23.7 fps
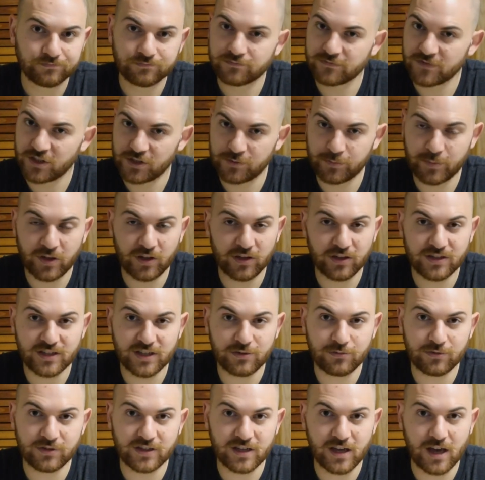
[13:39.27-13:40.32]
Spill the tea
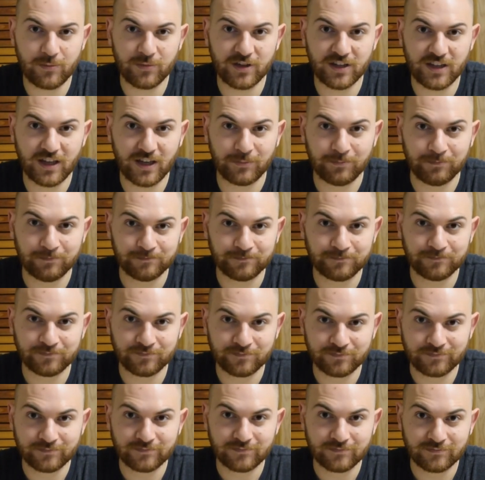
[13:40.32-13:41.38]
with Tommy D.
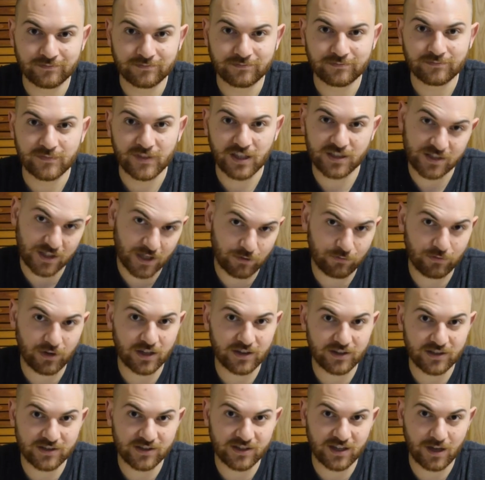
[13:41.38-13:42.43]
I said it right
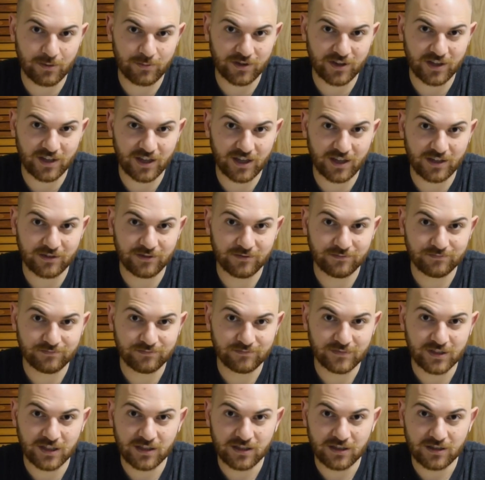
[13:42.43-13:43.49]
this time at the end.
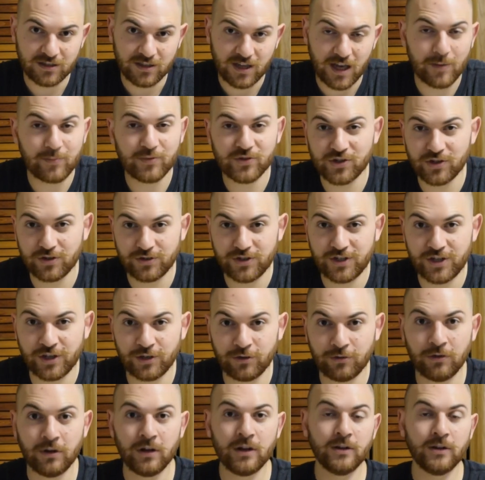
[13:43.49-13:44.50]
Episode 2.